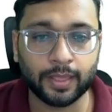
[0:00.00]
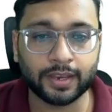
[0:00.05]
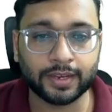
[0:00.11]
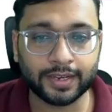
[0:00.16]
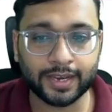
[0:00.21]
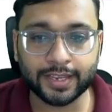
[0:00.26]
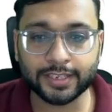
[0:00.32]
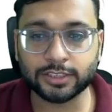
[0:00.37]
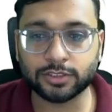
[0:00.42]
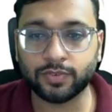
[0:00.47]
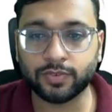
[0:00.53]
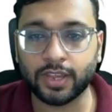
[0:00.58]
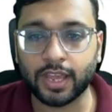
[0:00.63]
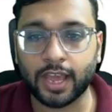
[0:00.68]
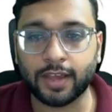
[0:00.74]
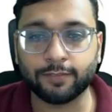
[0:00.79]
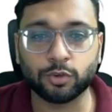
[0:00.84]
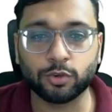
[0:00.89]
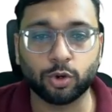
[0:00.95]
Next, we
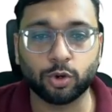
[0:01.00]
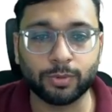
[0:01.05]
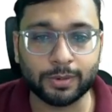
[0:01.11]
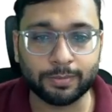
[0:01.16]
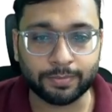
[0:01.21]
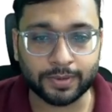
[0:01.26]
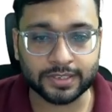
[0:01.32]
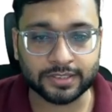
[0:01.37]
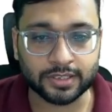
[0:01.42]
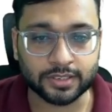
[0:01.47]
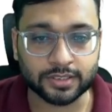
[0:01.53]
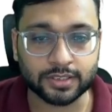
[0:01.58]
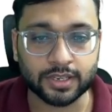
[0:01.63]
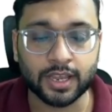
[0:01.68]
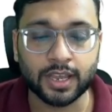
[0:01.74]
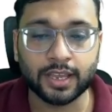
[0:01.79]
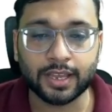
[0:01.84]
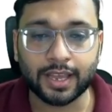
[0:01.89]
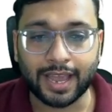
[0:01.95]
have global presence.
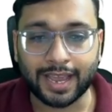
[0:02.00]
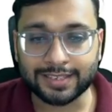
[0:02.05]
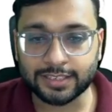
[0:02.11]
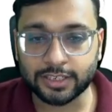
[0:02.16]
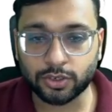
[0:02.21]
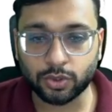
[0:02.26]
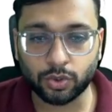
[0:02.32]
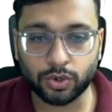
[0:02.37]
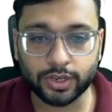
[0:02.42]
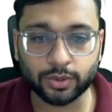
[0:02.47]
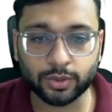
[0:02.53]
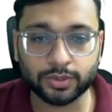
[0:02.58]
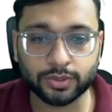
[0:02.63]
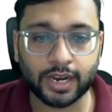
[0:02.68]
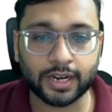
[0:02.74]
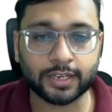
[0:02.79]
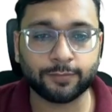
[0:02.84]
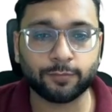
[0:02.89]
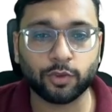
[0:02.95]
As I told you
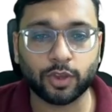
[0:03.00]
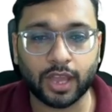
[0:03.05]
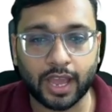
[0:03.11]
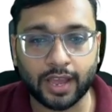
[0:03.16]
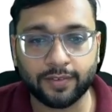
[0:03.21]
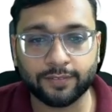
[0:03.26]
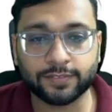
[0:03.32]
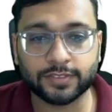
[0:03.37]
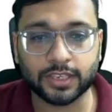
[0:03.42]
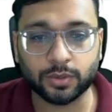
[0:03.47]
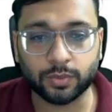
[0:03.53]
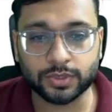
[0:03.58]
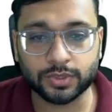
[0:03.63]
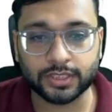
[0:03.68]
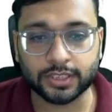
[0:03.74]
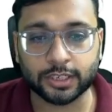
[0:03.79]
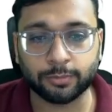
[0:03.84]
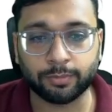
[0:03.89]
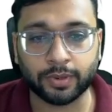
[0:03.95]
that if you have servers
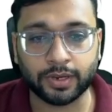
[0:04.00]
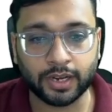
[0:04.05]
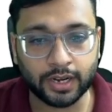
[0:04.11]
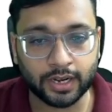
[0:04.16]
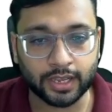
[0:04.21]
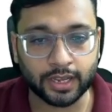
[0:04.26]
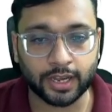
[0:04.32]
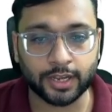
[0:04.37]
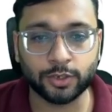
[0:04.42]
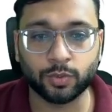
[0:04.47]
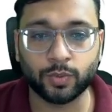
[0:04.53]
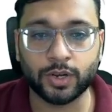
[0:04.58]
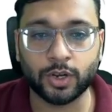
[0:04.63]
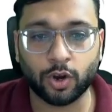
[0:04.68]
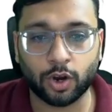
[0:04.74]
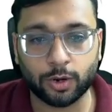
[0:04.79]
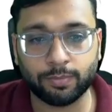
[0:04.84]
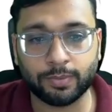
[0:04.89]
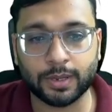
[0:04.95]
set up in India, you will
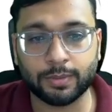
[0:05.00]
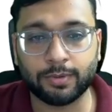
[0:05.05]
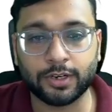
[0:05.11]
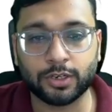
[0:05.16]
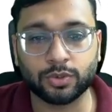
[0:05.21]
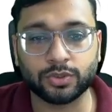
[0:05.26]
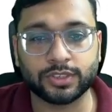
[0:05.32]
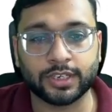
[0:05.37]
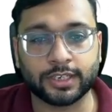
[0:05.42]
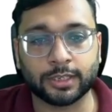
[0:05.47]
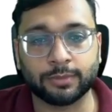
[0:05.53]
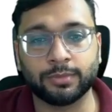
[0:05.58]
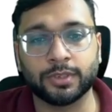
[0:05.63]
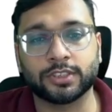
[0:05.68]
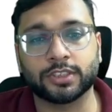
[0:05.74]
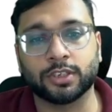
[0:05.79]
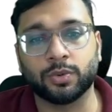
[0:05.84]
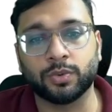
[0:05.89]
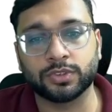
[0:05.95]
not be able to set up the
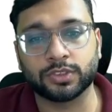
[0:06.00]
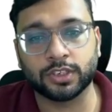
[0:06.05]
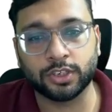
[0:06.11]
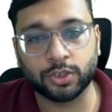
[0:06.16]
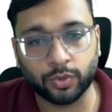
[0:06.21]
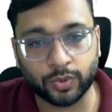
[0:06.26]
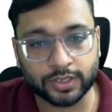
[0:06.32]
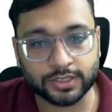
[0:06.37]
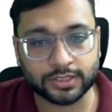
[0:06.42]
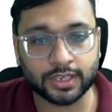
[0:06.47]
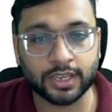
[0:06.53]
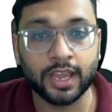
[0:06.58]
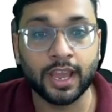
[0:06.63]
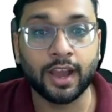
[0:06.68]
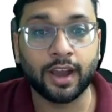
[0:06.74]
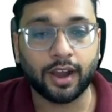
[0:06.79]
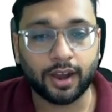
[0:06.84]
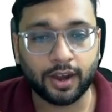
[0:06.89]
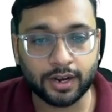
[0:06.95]
servers in USA
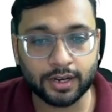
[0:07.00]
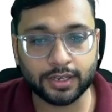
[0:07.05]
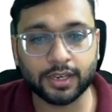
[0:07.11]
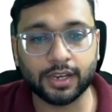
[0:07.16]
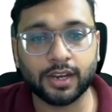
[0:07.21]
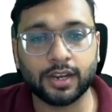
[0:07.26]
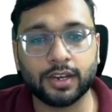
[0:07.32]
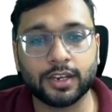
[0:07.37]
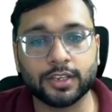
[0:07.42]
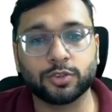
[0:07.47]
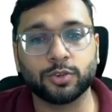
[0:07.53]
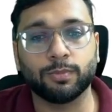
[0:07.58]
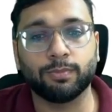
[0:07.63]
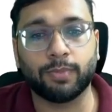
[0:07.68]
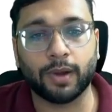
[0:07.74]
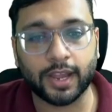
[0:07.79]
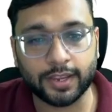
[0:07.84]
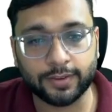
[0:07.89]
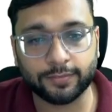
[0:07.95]
unless you
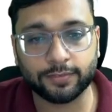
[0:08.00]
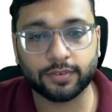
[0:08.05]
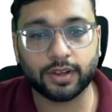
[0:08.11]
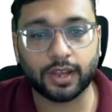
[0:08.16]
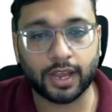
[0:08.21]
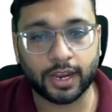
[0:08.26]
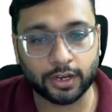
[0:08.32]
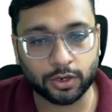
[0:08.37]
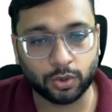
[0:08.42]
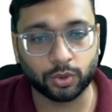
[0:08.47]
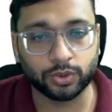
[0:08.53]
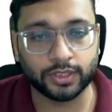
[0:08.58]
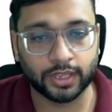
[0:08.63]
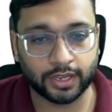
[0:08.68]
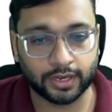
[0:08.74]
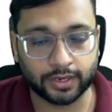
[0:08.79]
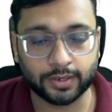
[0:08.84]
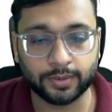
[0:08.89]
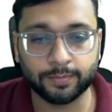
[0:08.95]
buy and go there,